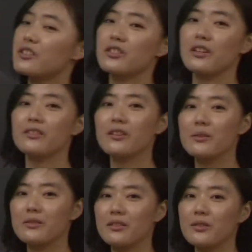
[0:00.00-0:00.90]
its
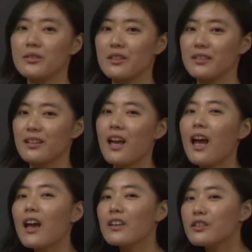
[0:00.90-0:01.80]
general solution
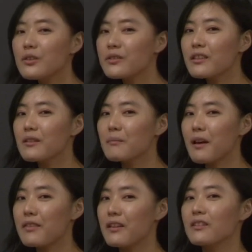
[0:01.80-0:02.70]
using the
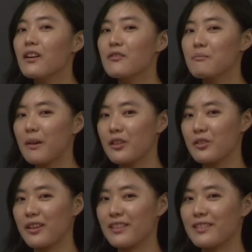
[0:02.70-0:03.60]
method of
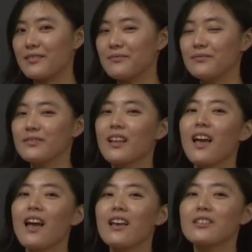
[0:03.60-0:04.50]
matrix.
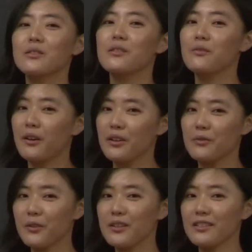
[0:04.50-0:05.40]
So the very
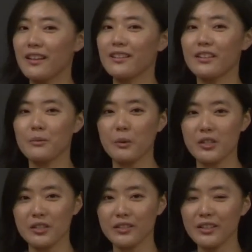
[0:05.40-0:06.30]
first thing that we
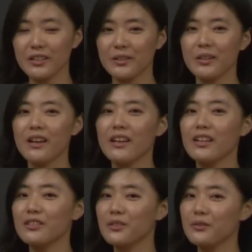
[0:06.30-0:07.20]
should do
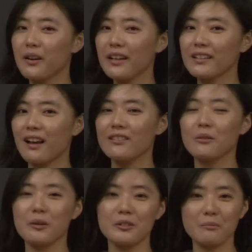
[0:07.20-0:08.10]
is to find out
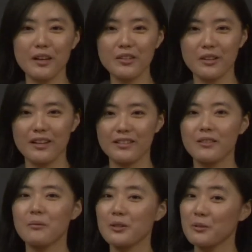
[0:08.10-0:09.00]
which
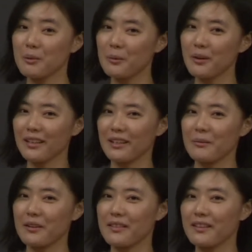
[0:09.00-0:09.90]
matrix we should be working
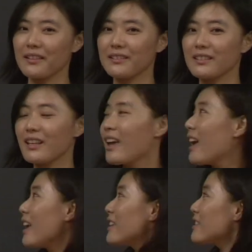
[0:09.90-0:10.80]
with.
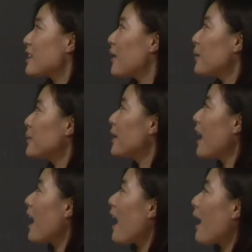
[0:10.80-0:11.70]
So
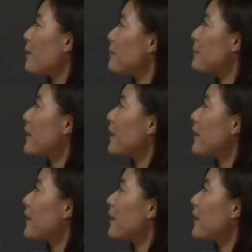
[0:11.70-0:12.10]
um,